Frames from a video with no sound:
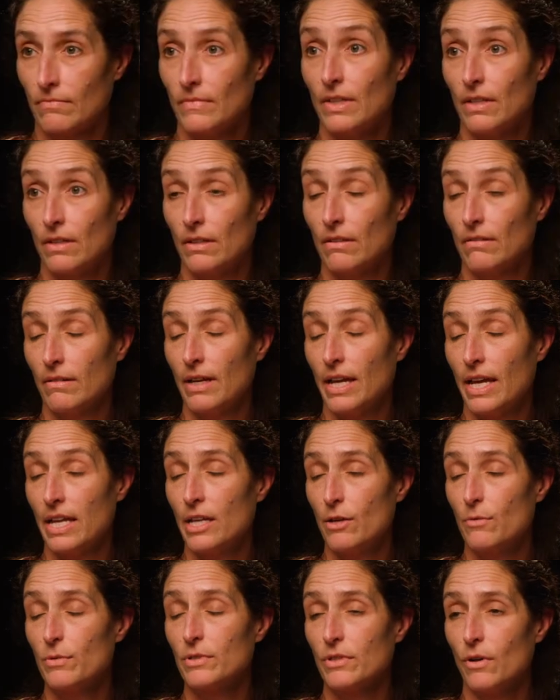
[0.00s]
Yeah, and
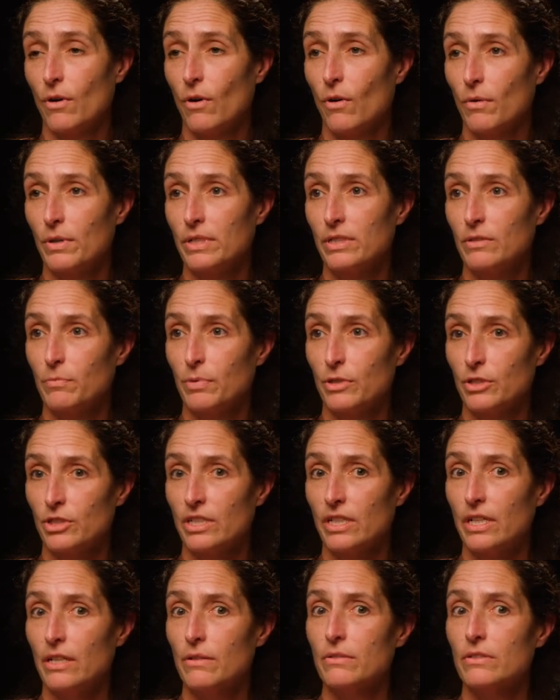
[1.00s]
he was always
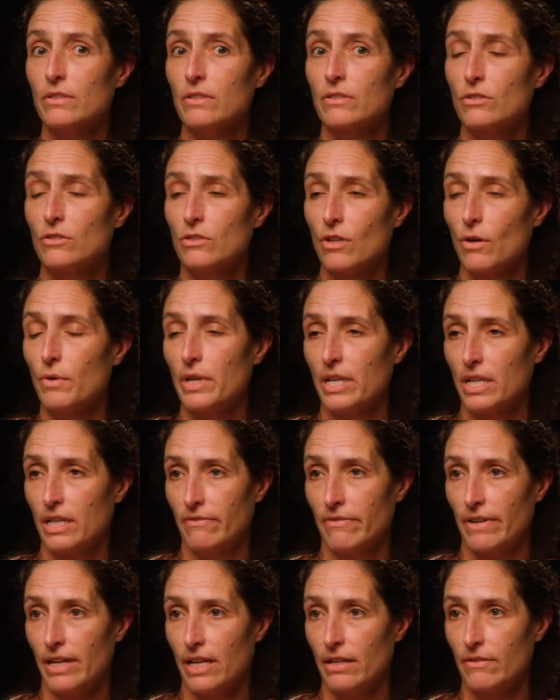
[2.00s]
pushing. He was so
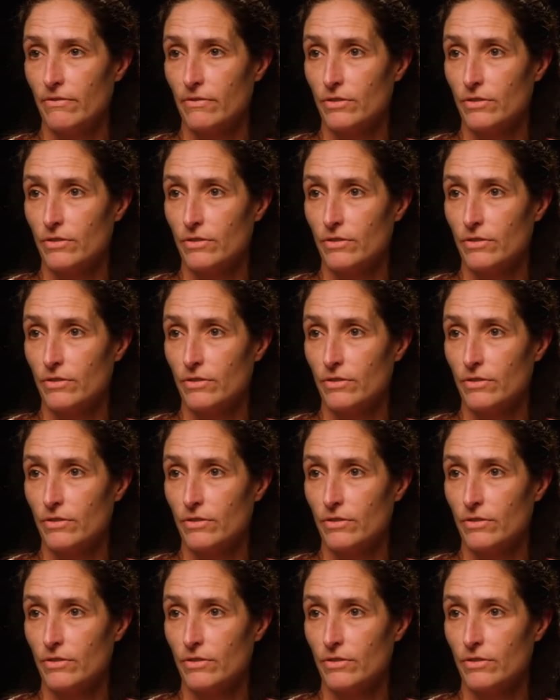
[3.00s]
innovative.